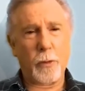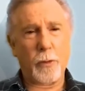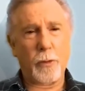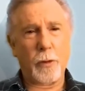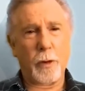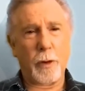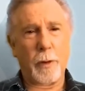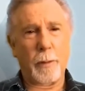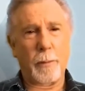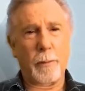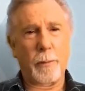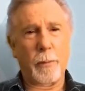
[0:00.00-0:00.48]

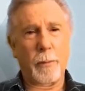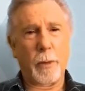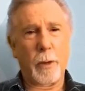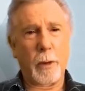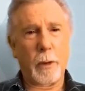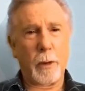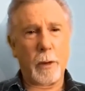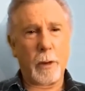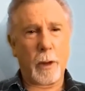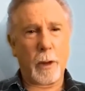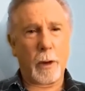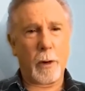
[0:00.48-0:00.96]
known
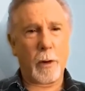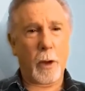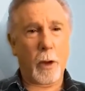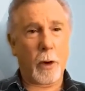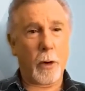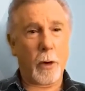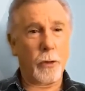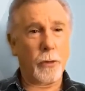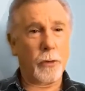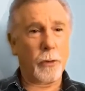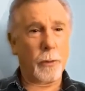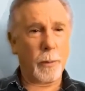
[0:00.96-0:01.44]

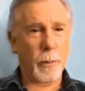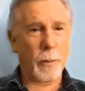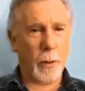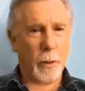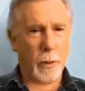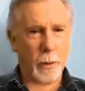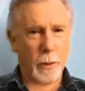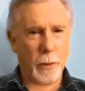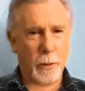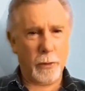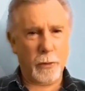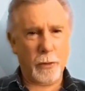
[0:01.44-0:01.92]
as
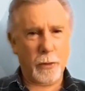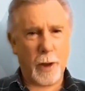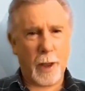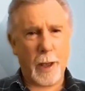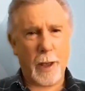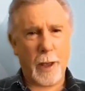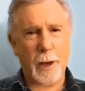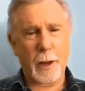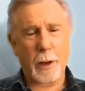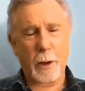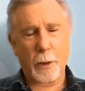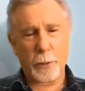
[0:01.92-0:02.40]
America's
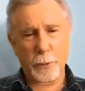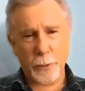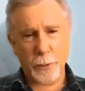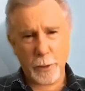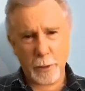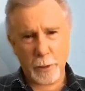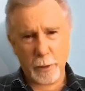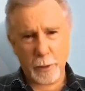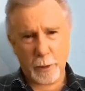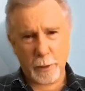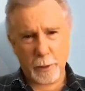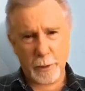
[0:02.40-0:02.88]
heart
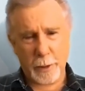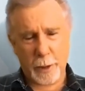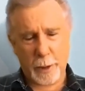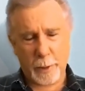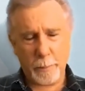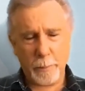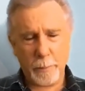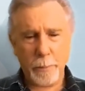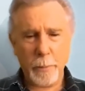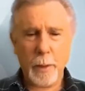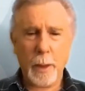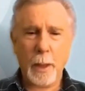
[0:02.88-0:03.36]
healthy
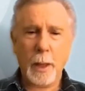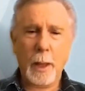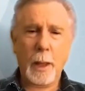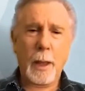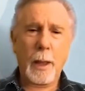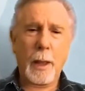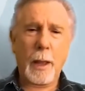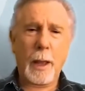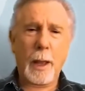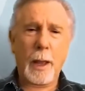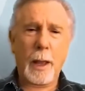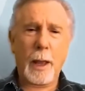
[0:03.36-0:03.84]
doctor,
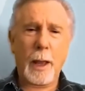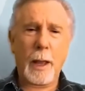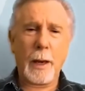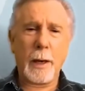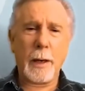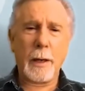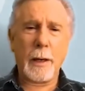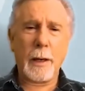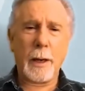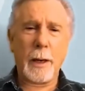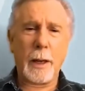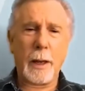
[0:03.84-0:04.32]

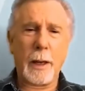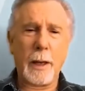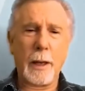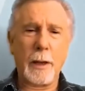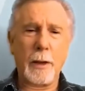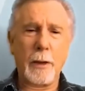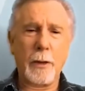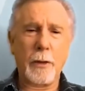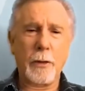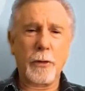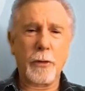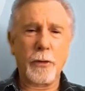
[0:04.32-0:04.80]
and
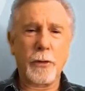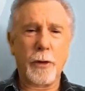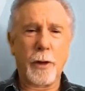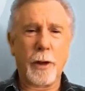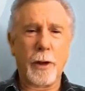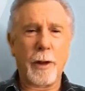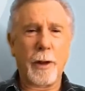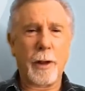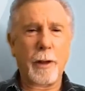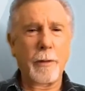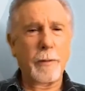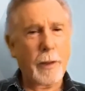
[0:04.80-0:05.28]
he is
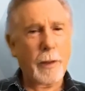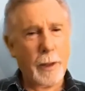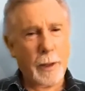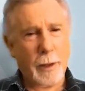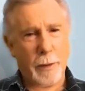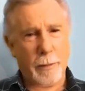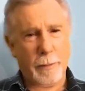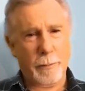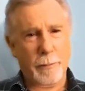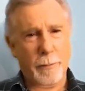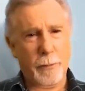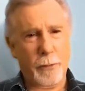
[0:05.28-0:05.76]
a
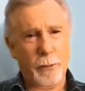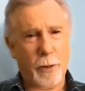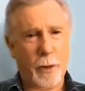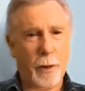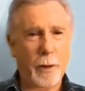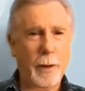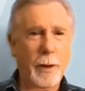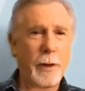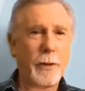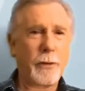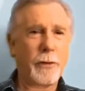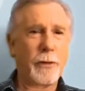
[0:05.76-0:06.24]
vegan,
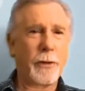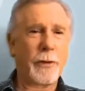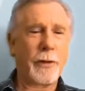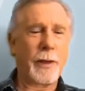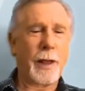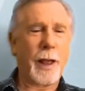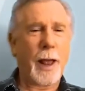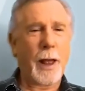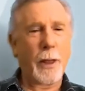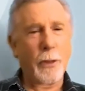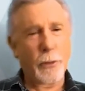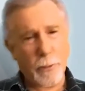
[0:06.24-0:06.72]
so he's at
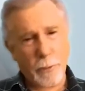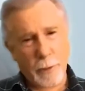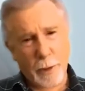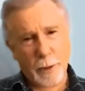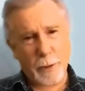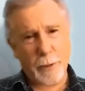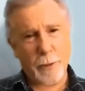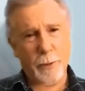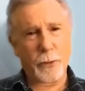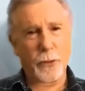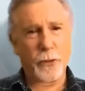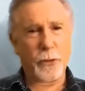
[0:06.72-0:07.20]
the other
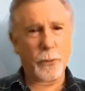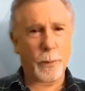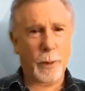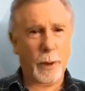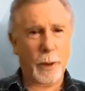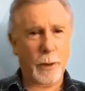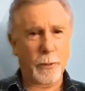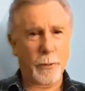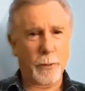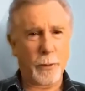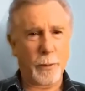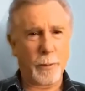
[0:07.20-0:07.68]
end of the
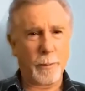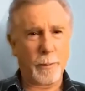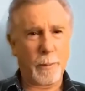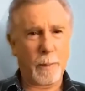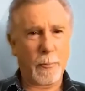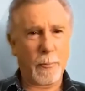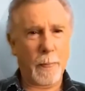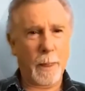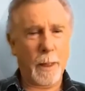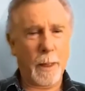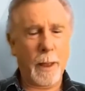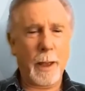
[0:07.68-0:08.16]
spectrum.
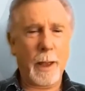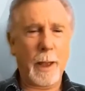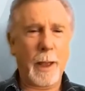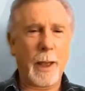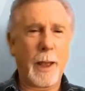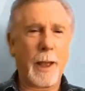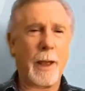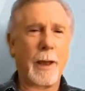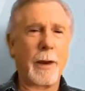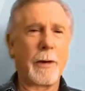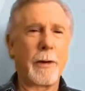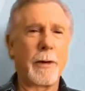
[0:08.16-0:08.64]

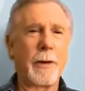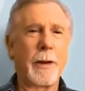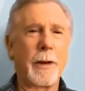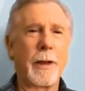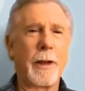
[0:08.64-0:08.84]
And